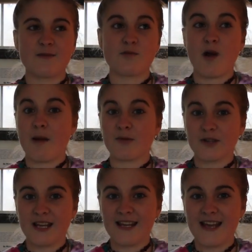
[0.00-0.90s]

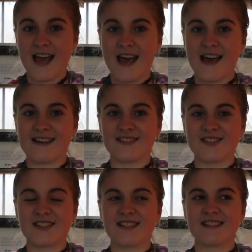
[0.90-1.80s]
properly
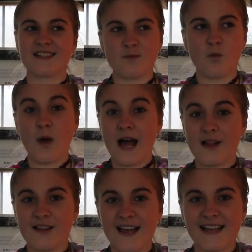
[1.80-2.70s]
and
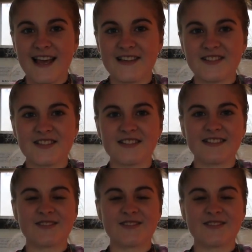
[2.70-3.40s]
well, I guess.